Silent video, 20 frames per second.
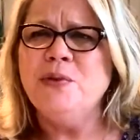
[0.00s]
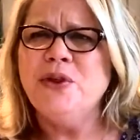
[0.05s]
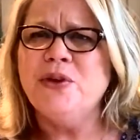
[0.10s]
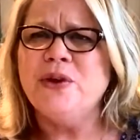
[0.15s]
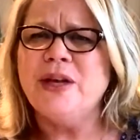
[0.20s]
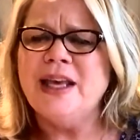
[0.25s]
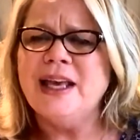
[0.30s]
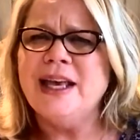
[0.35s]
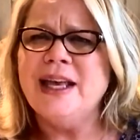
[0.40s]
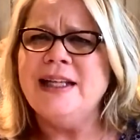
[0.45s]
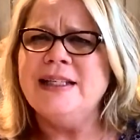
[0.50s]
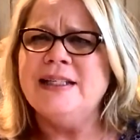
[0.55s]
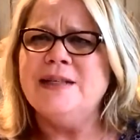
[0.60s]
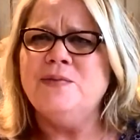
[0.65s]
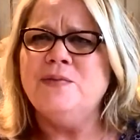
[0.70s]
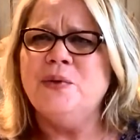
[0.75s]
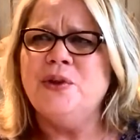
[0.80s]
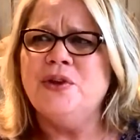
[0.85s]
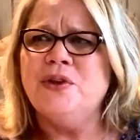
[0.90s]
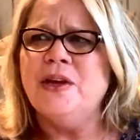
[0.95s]
with her kids,
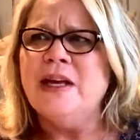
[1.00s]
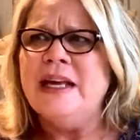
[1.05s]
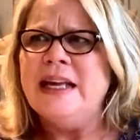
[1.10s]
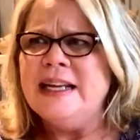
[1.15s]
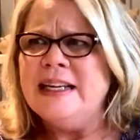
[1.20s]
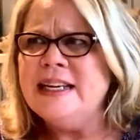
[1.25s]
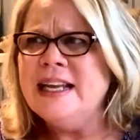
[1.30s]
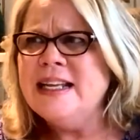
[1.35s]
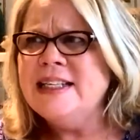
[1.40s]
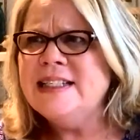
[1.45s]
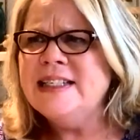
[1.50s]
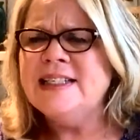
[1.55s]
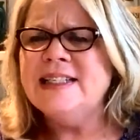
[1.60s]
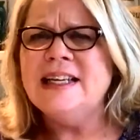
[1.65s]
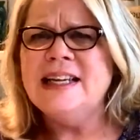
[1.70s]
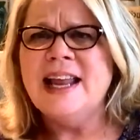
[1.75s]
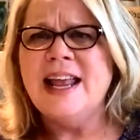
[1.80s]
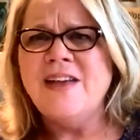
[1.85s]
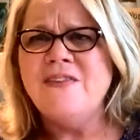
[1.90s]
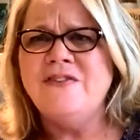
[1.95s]
and with her nieces
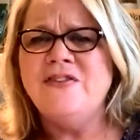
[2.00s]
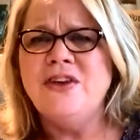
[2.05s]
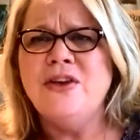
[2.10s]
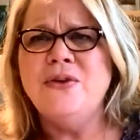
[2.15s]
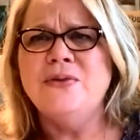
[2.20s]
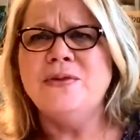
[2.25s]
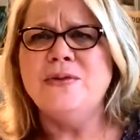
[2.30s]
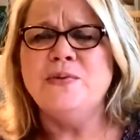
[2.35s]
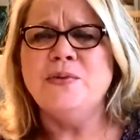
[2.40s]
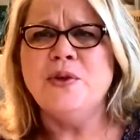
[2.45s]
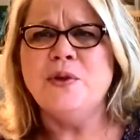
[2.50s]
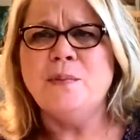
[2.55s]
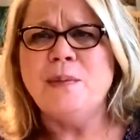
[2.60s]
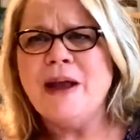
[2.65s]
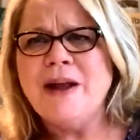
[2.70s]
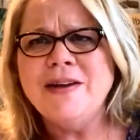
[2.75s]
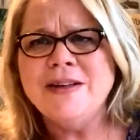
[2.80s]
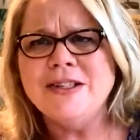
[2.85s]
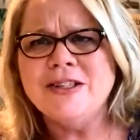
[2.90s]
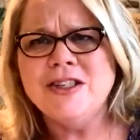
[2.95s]
and nephews, and with her
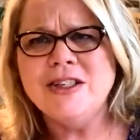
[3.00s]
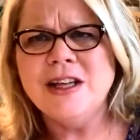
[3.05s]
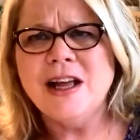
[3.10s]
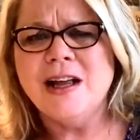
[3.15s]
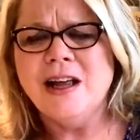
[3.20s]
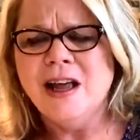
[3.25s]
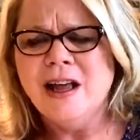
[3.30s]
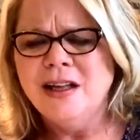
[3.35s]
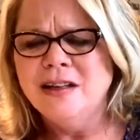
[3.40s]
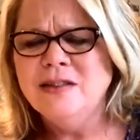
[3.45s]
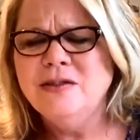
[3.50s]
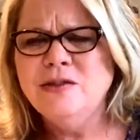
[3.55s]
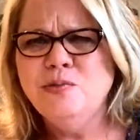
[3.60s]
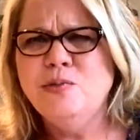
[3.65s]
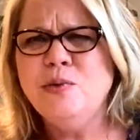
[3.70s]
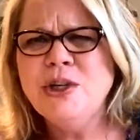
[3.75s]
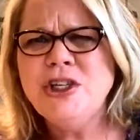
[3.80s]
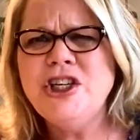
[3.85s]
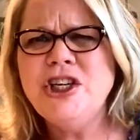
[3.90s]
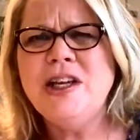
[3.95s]
parents. She's not,
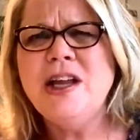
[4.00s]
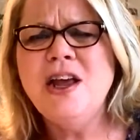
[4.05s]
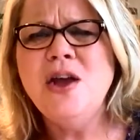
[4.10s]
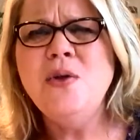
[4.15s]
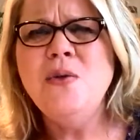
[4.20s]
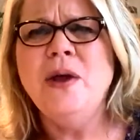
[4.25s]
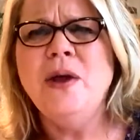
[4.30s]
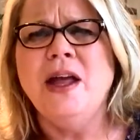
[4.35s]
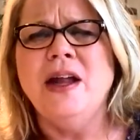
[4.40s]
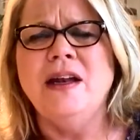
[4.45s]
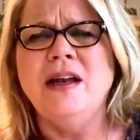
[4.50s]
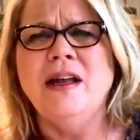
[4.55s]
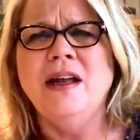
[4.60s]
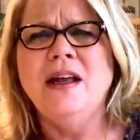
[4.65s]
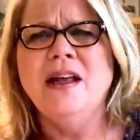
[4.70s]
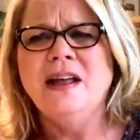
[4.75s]
what's she doing?